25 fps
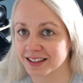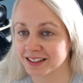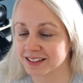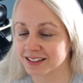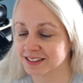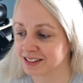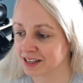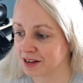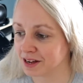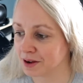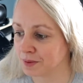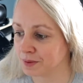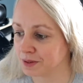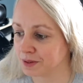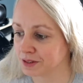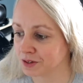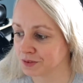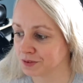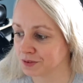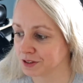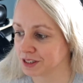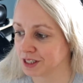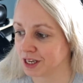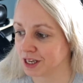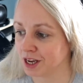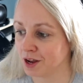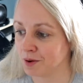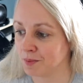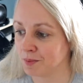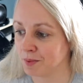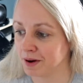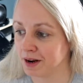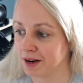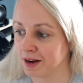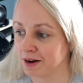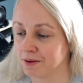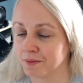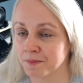So it's obviously
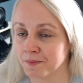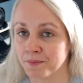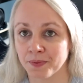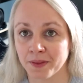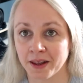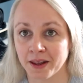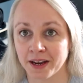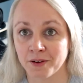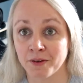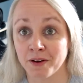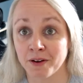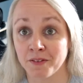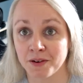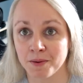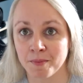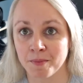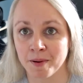opening Crafty